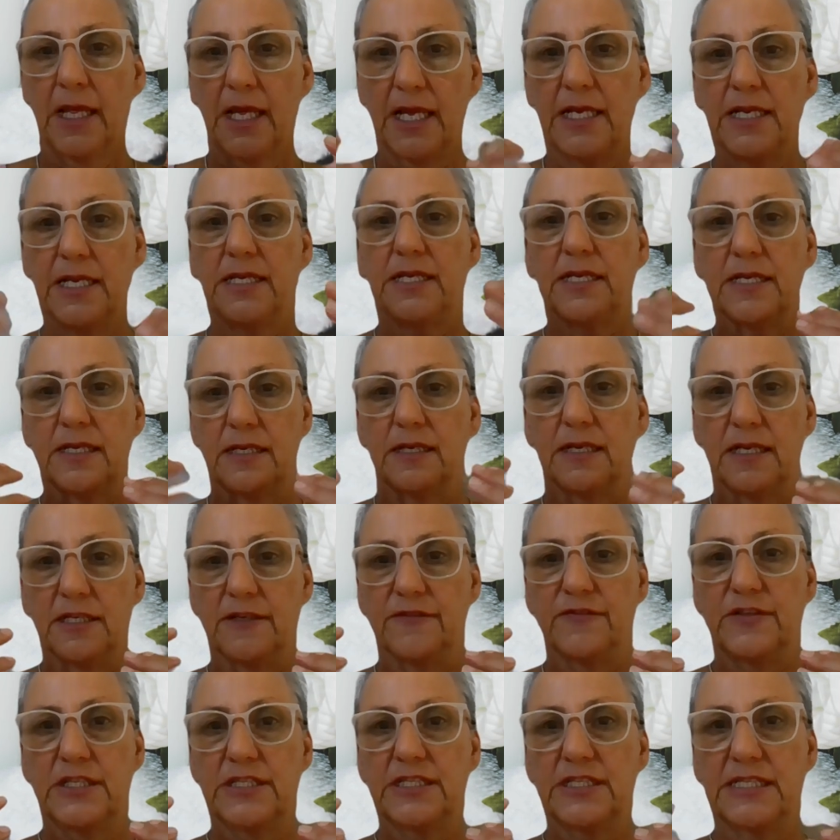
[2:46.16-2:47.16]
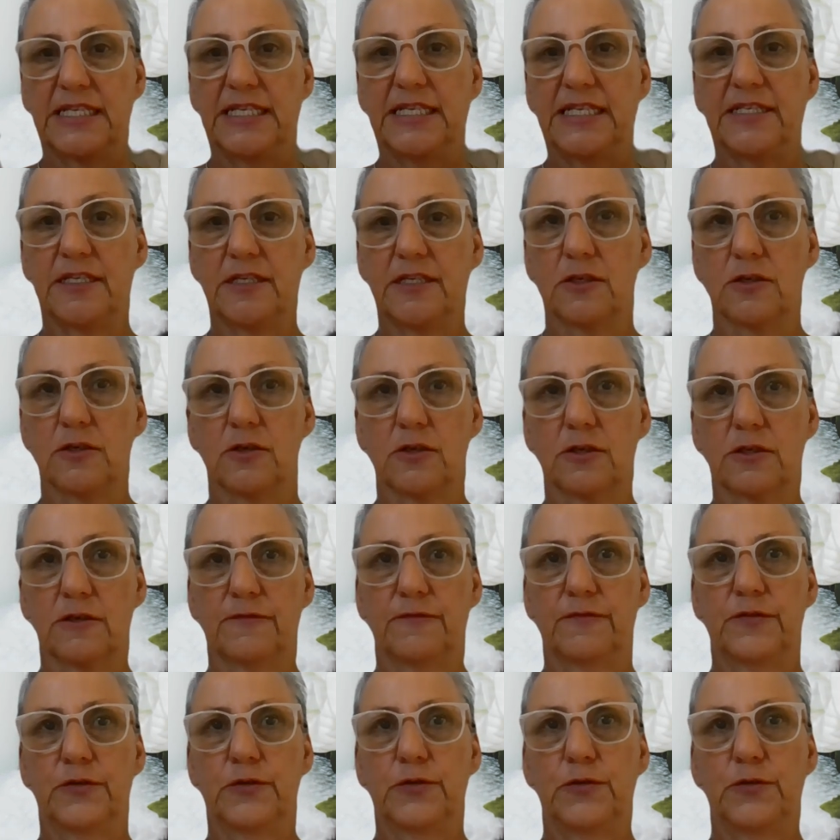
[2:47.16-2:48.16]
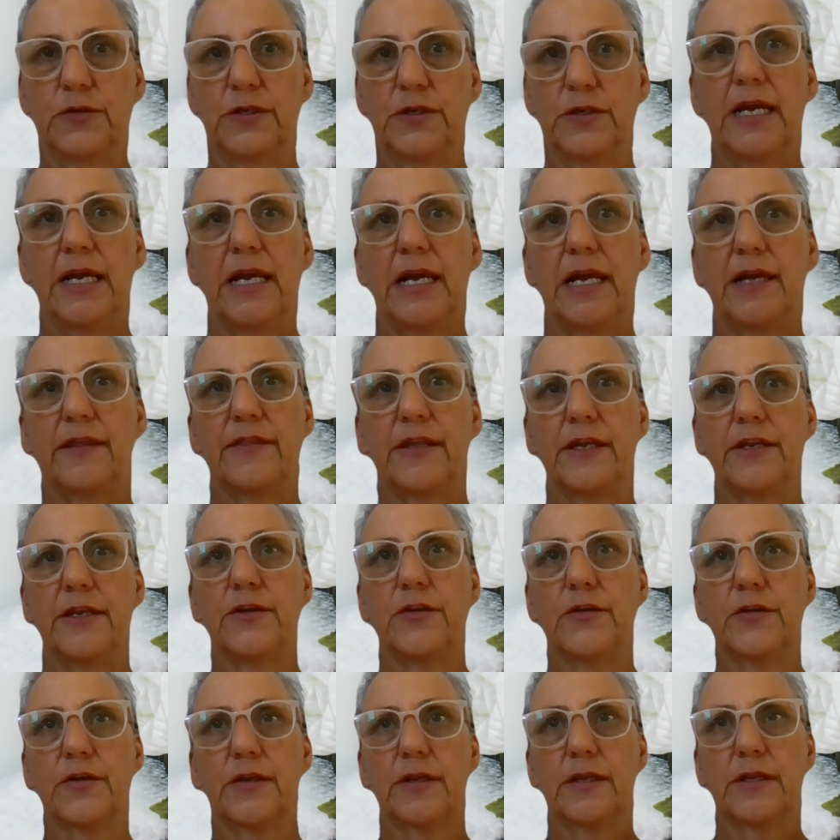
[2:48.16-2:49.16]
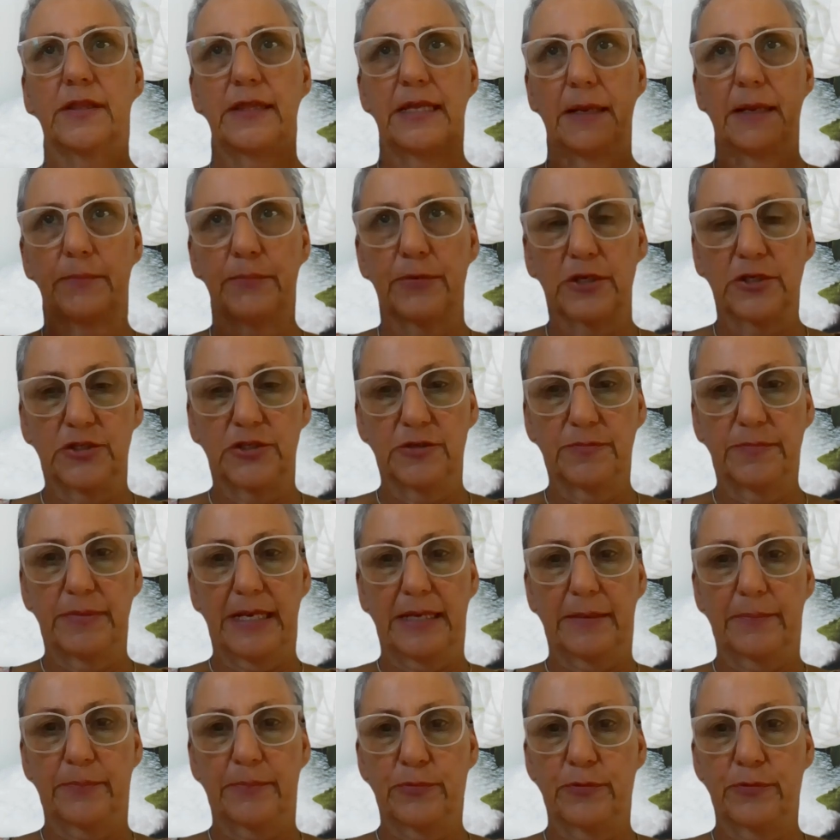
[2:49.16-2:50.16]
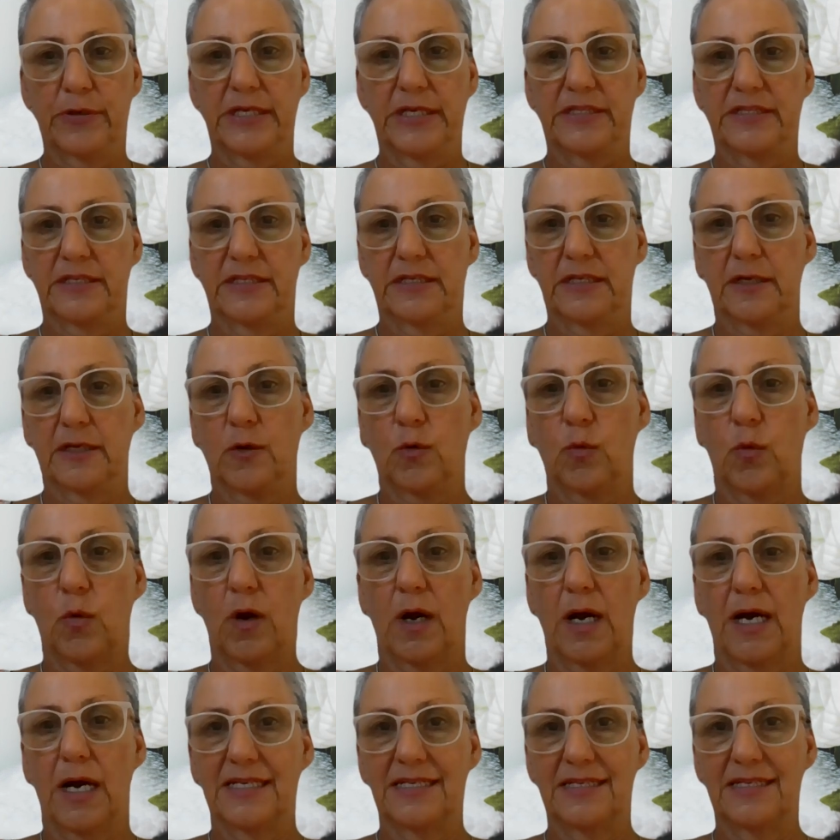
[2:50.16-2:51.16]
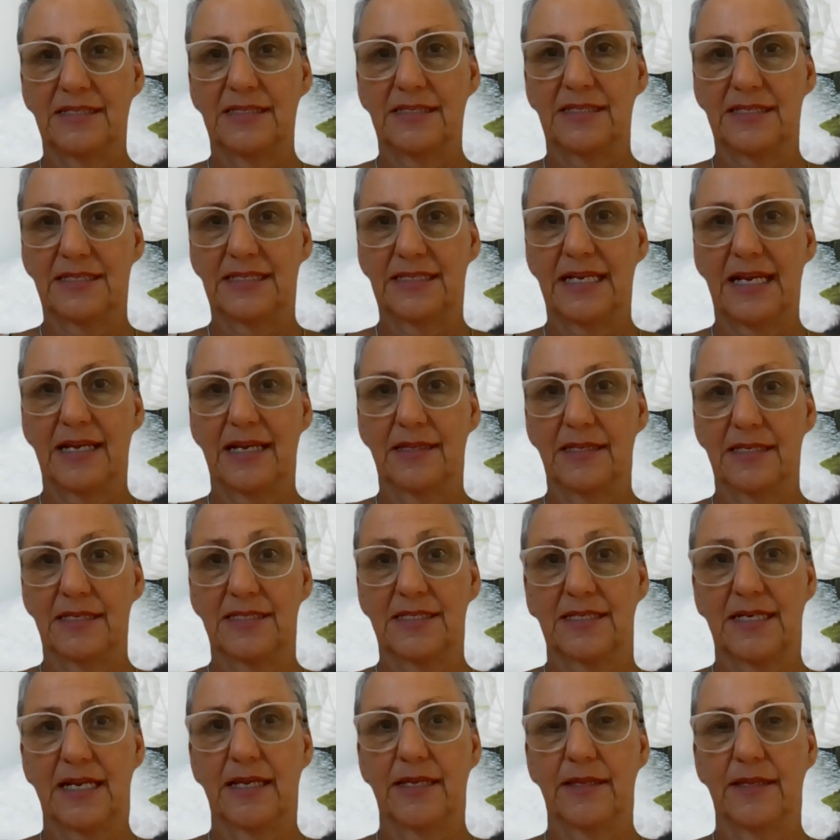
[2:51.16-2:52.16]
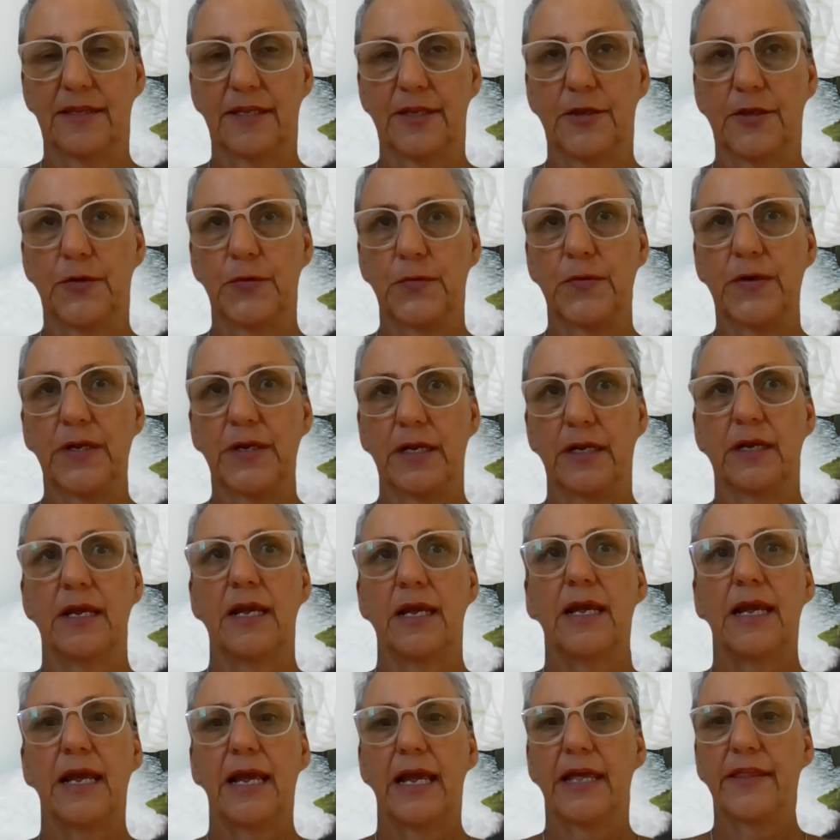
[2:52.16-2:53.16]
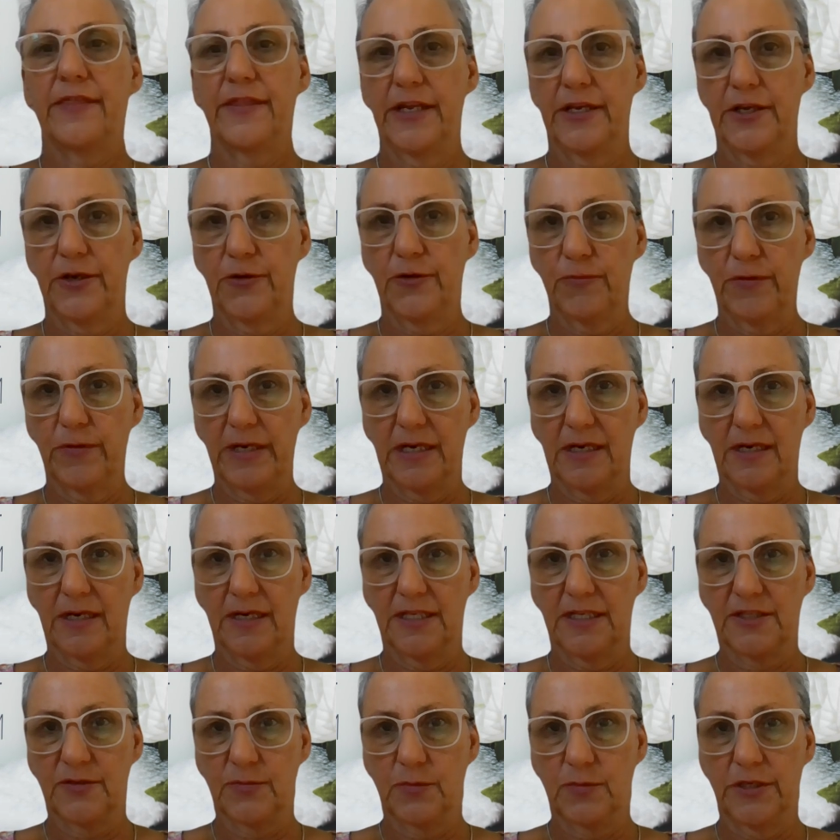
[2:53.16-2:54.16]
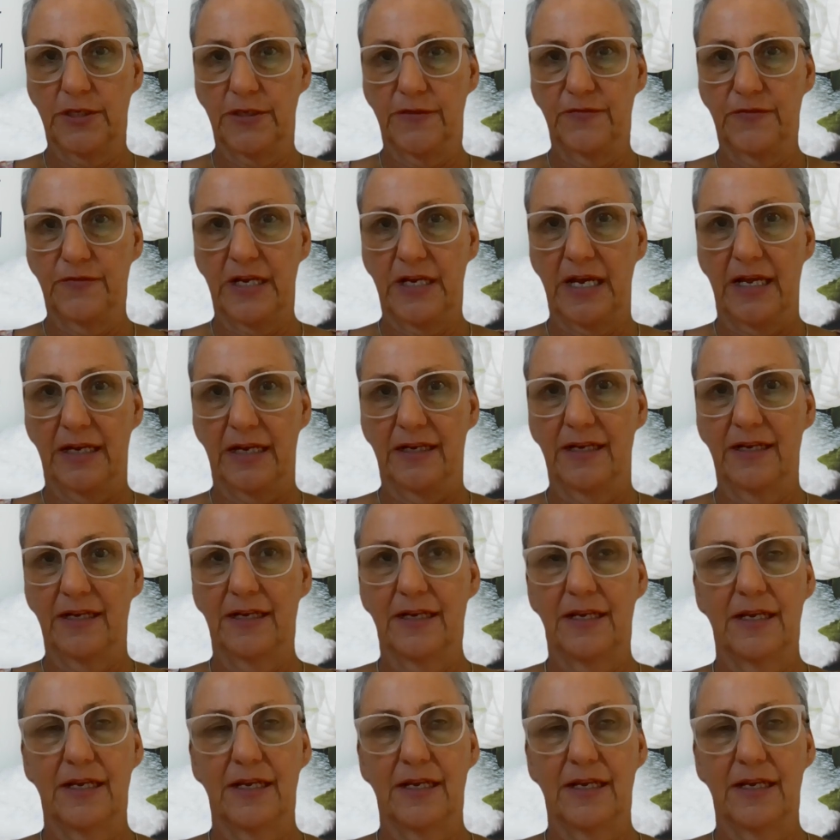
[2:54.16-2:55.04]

eating and you've just eaten a lot of food, and then that brings you back present, it quietens down the state that you're in, and then you realize what you've done.